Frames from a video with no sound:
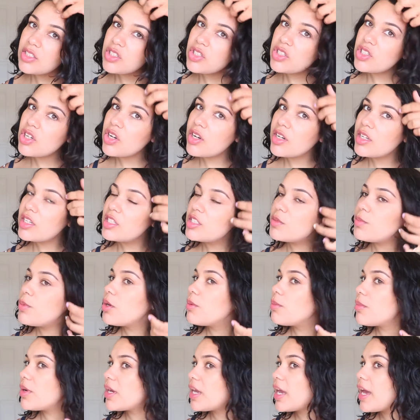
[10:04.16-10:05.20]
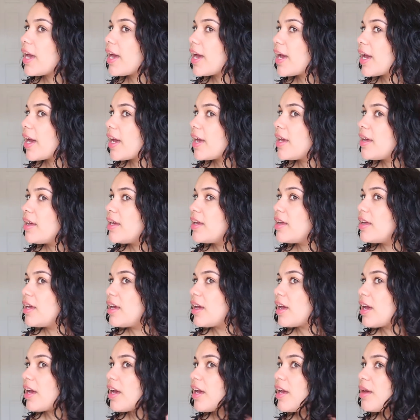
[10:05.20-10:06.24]
the shine it's put in my hair.
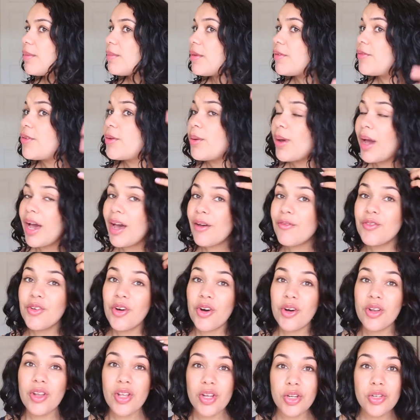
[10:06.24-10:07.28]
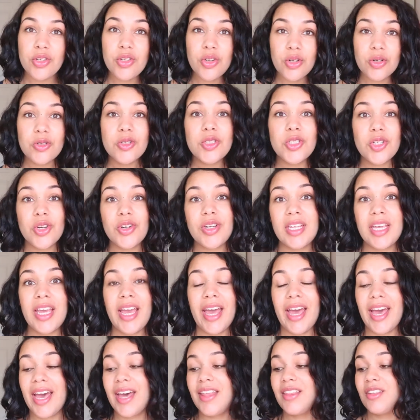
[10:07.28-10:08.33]
Um, if you have got like non-shiny
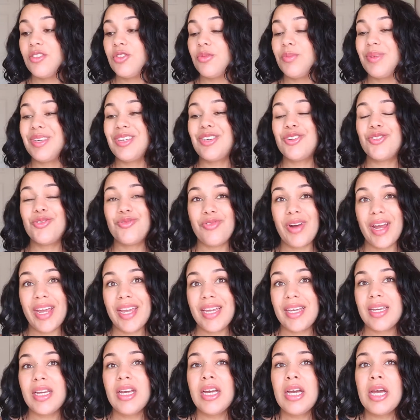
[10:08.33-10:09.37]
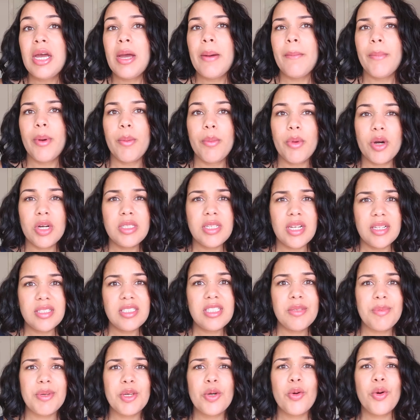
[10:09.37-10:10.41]
hair, this would be great, but mine
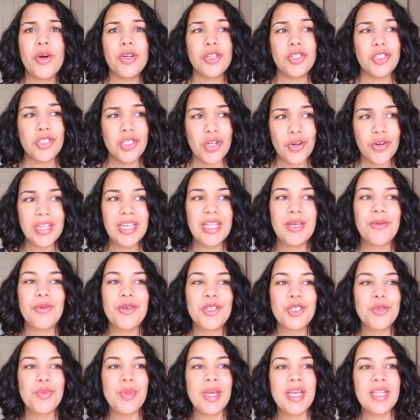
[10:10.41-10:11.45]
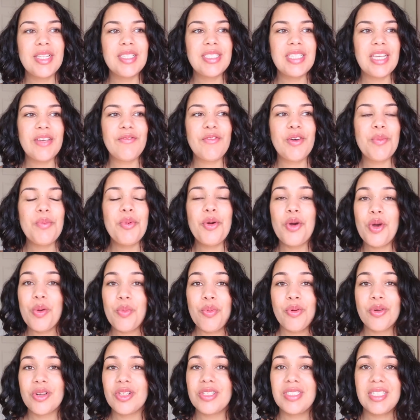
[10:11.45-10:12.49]
tends to be quite shiny, which means if I put a
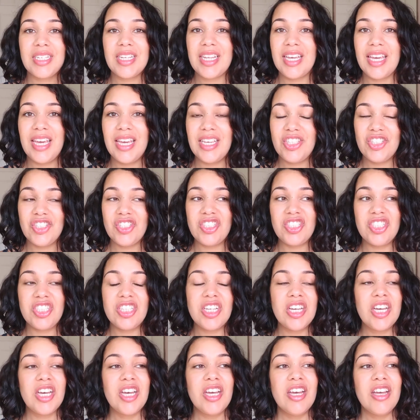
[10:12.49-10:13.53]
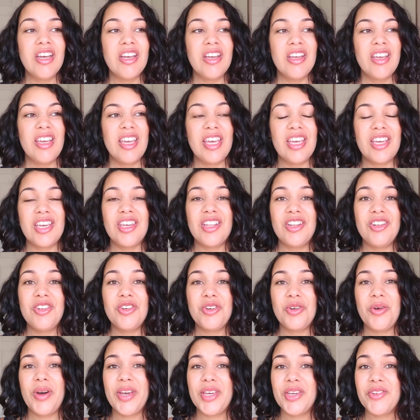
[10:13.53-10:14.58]
product in it, it just, it can
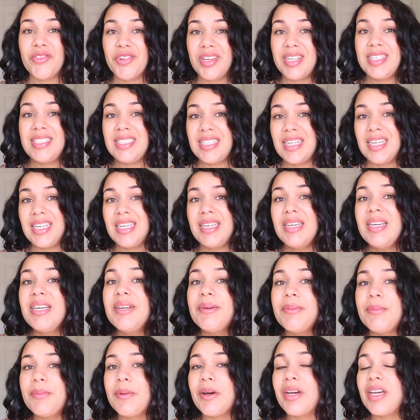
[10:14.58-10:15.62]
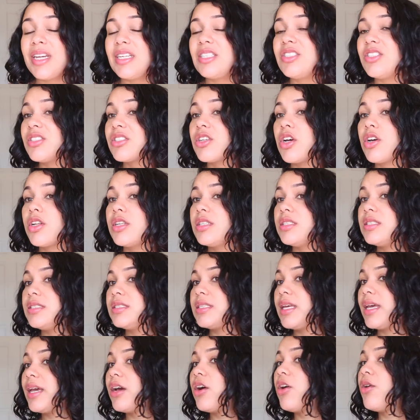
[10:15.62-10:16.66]
look quite greasy, but it does kind of
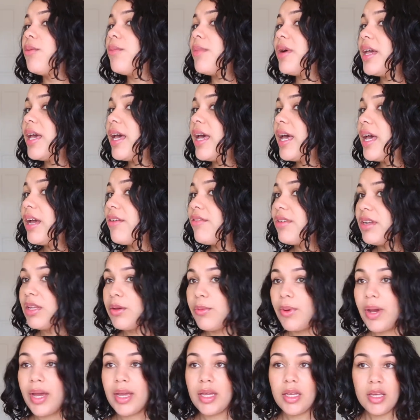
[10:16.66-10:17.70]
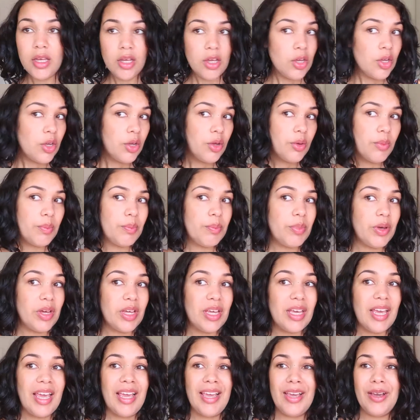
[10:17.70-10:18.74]
sit on my hair anyway.
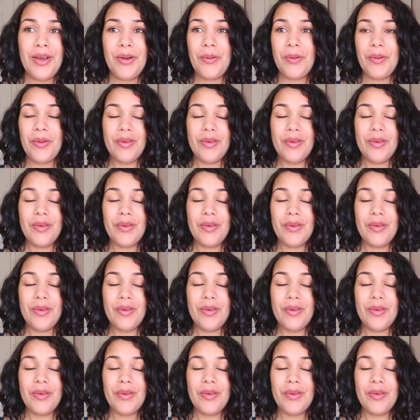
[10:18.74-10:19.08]
But it,